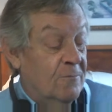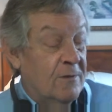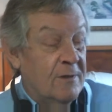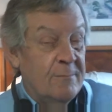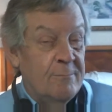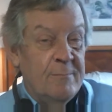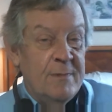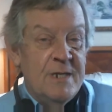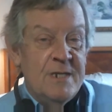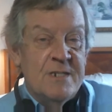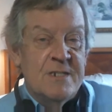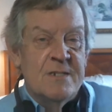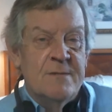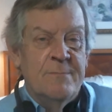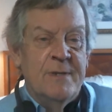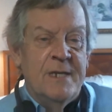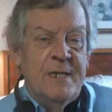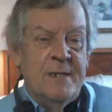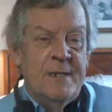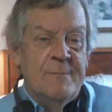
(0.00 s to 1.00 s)
what it
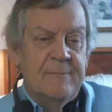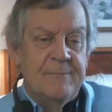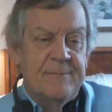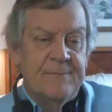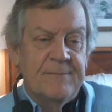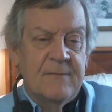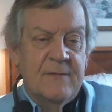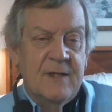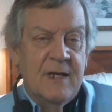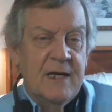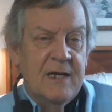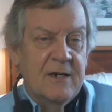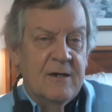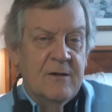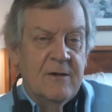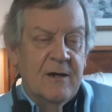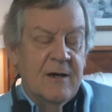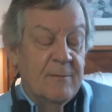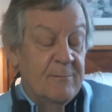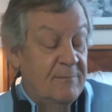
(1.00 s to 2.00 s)
means to me.
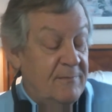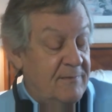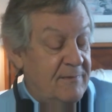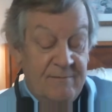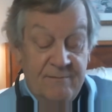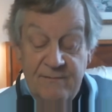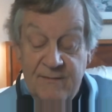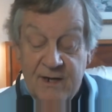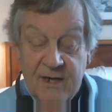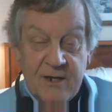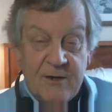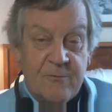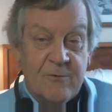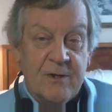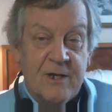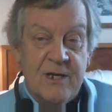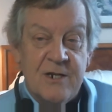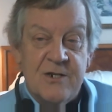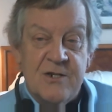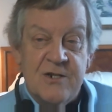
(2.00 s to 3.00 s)
Now, I'm not
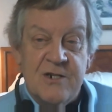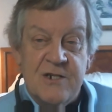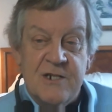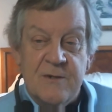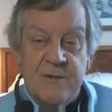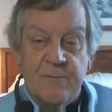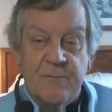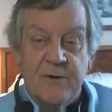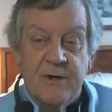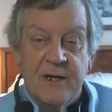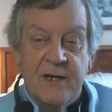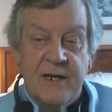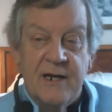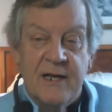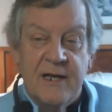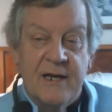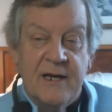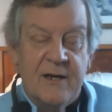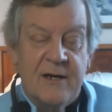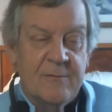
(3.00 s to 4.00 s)
in a relationship right
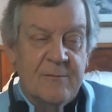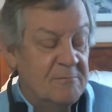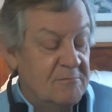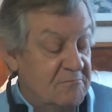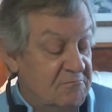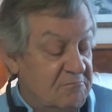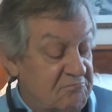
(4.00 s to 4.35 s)
now.